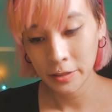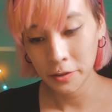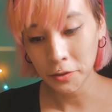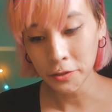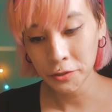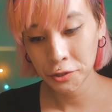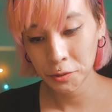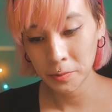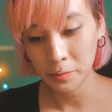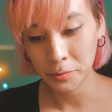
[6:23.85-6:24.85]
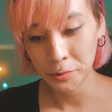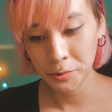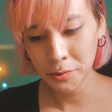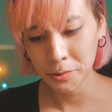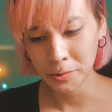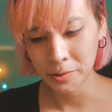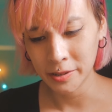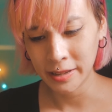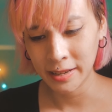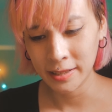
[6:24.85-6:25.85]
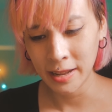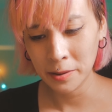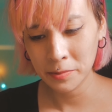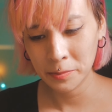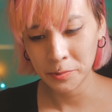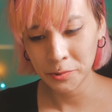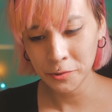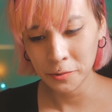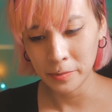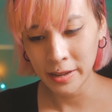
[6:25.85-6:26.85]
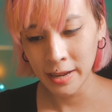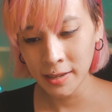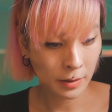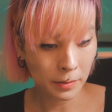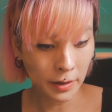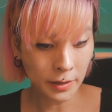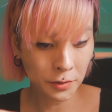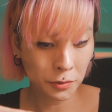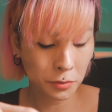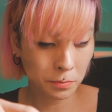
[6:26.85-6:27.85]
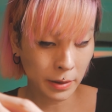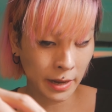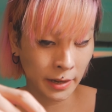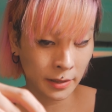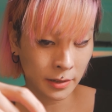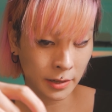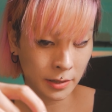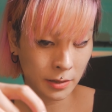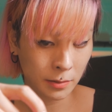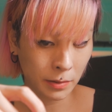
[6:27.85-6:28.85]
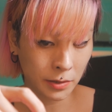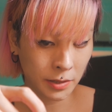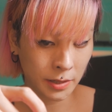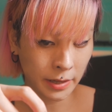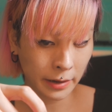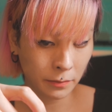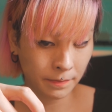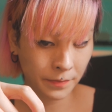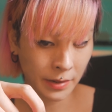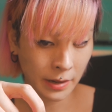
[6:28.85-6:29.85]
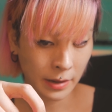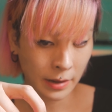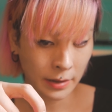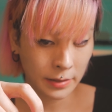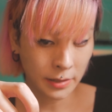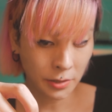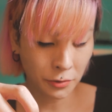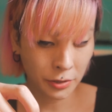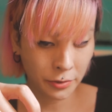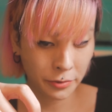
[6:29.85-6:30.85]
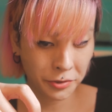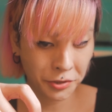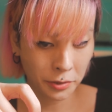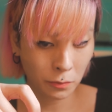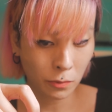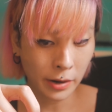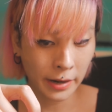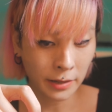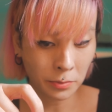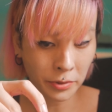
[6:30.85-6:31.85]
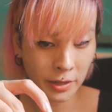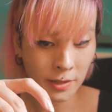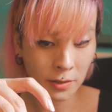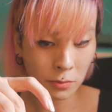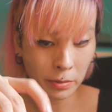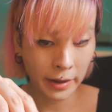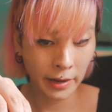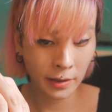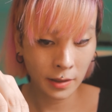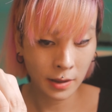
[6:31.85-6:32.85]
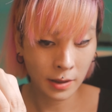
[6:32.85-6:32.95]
the color should be blue or like navy blue or black. But I guess you could paint it because it's like this translucent white. It's pretty easy to paint.